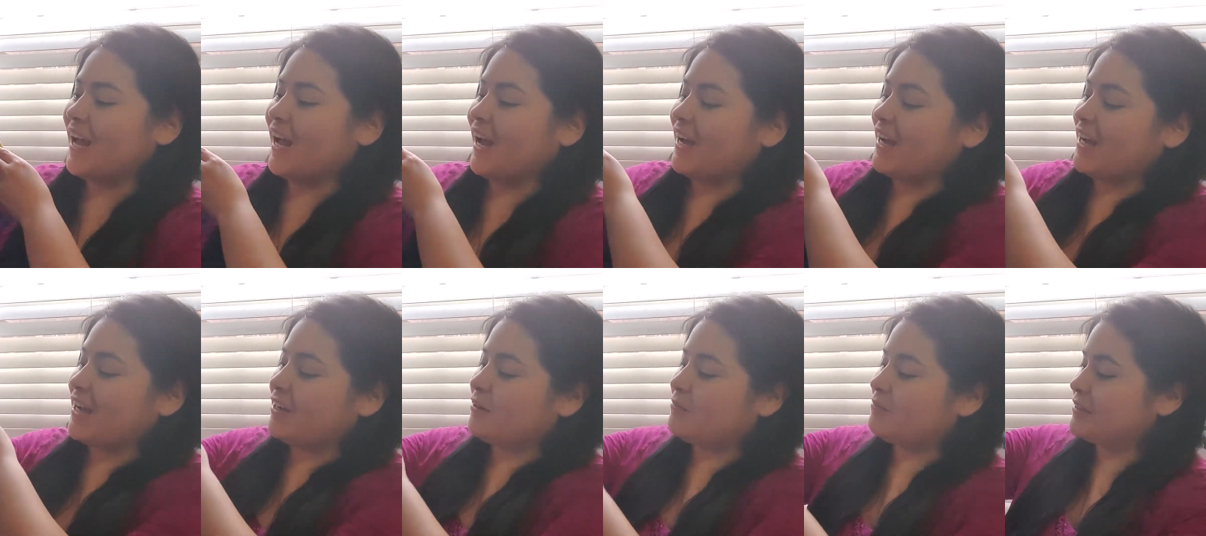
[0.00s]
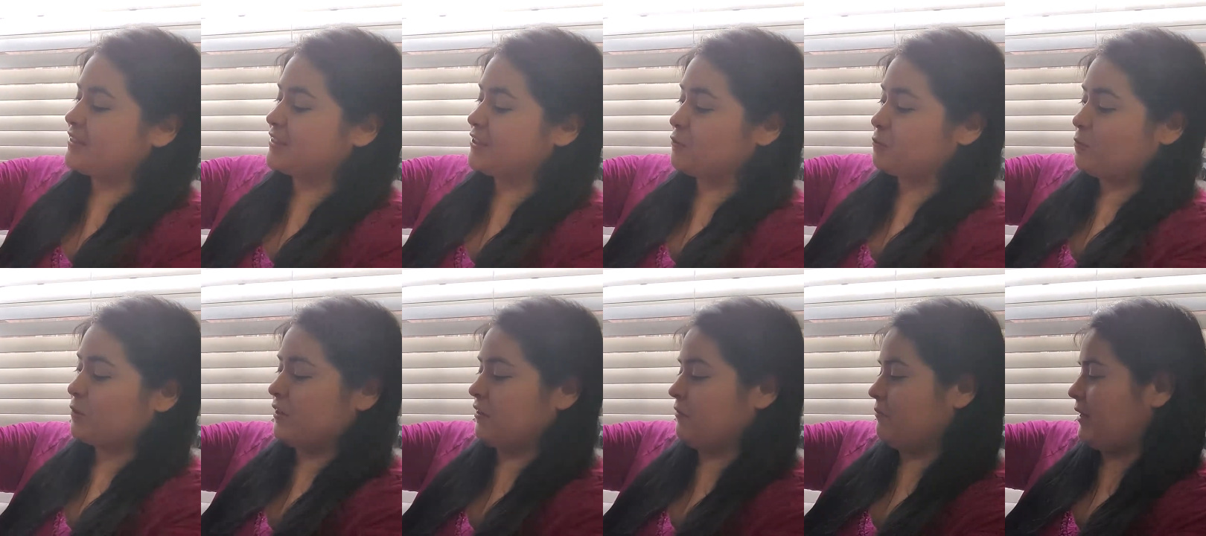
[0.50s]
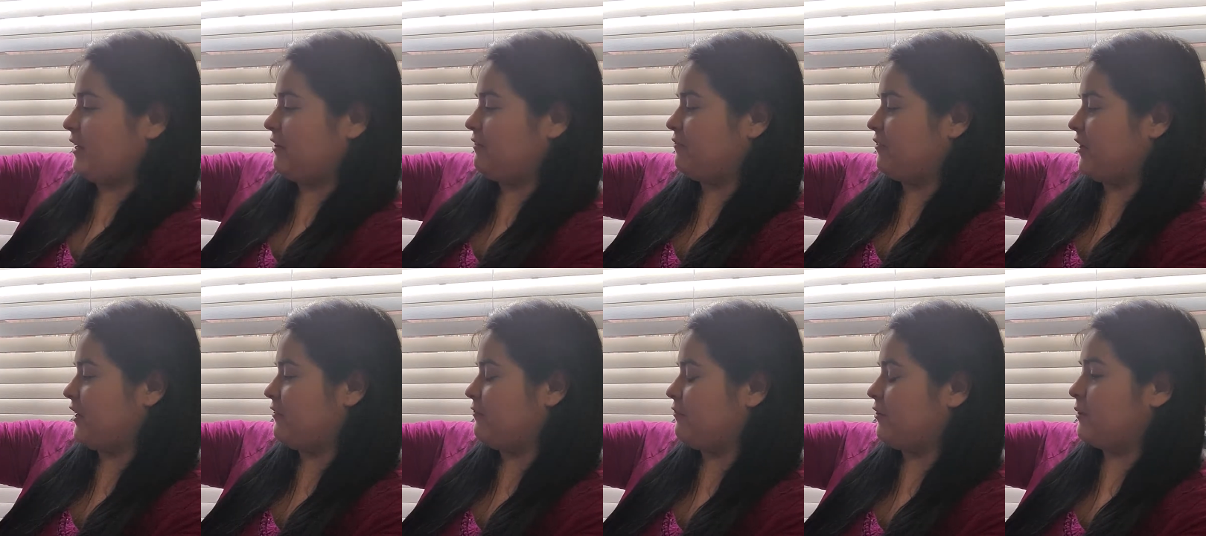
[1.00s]
It's one of my
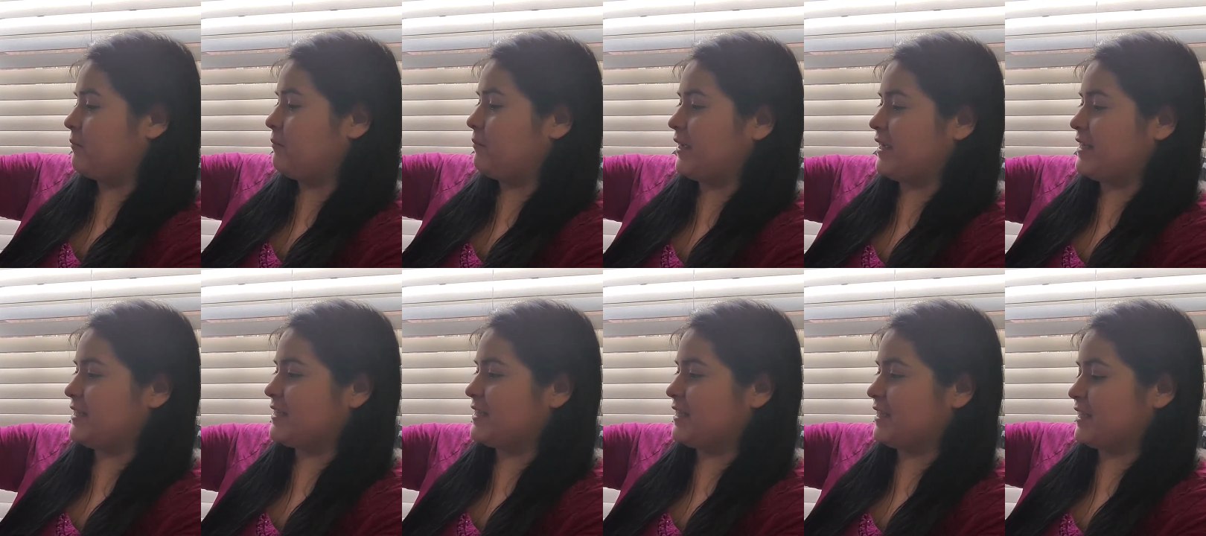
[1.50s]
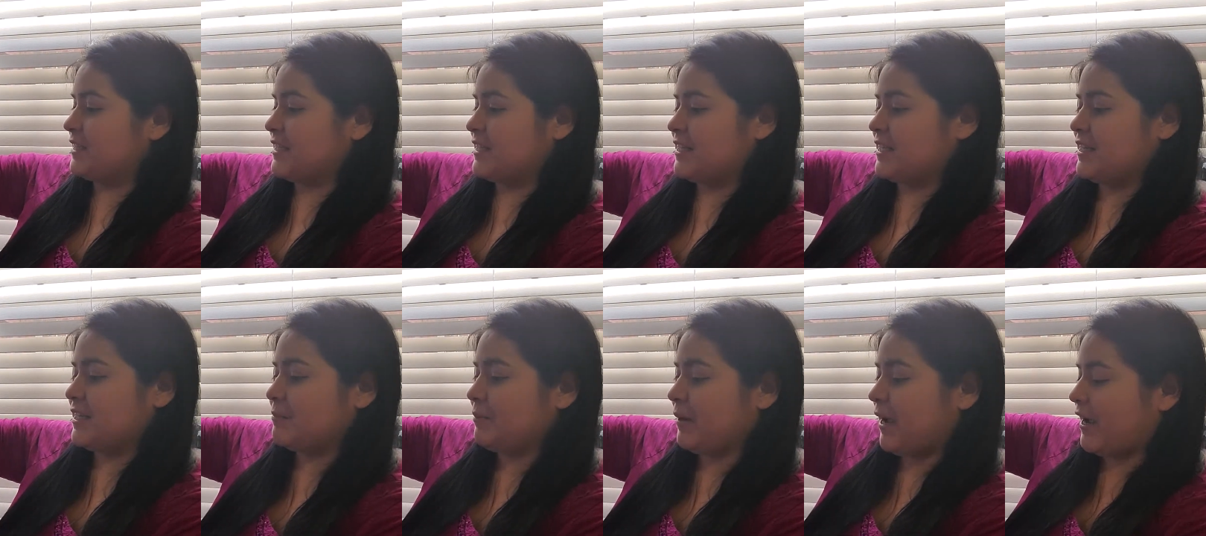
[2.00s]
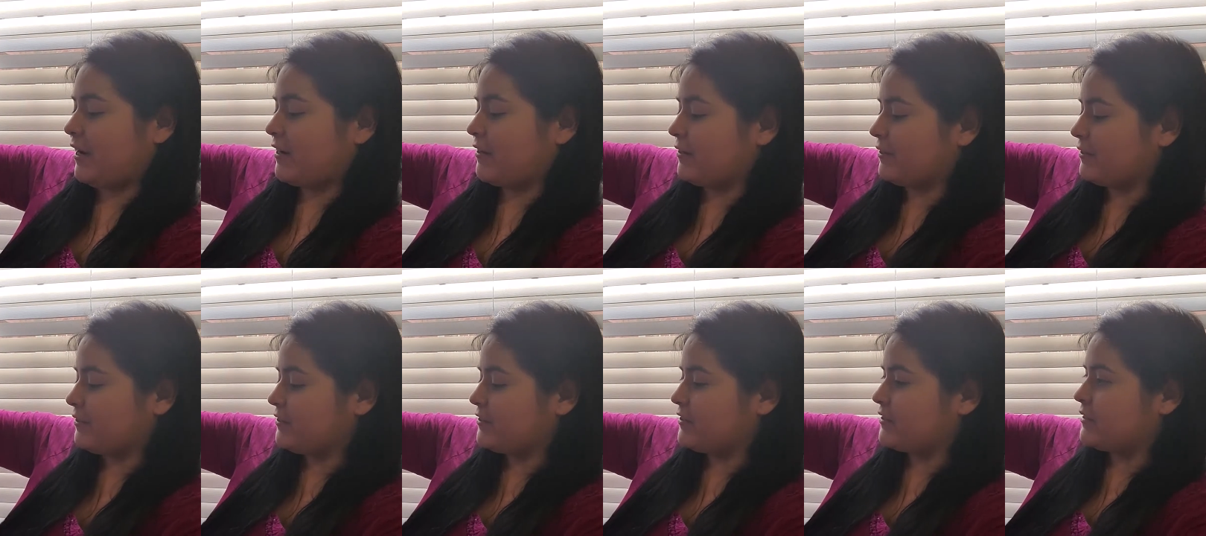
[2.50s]
favorite basic tee
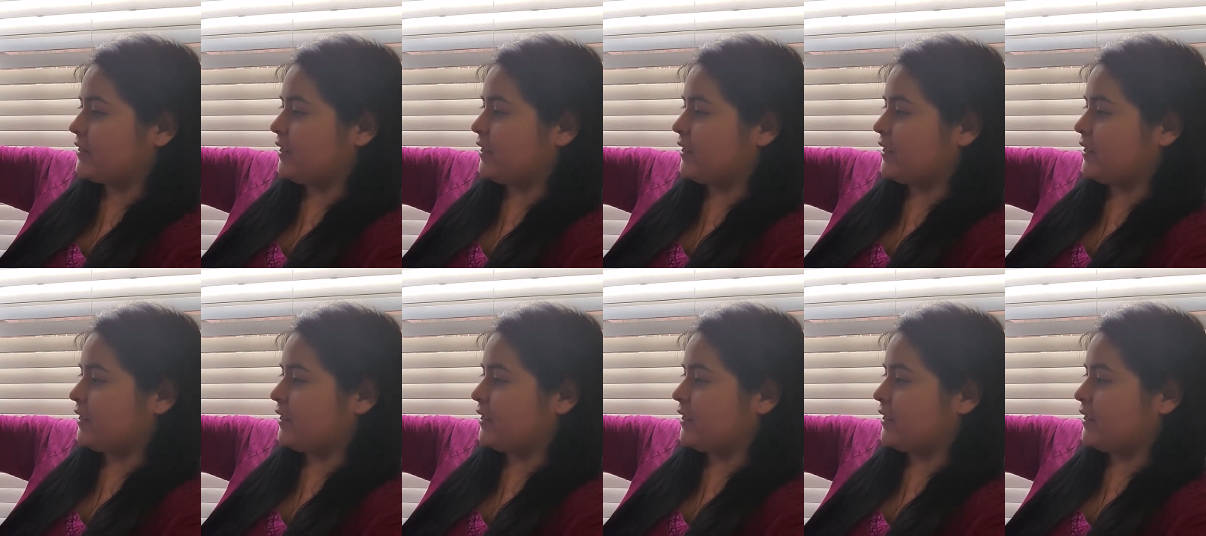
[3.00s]
patterns.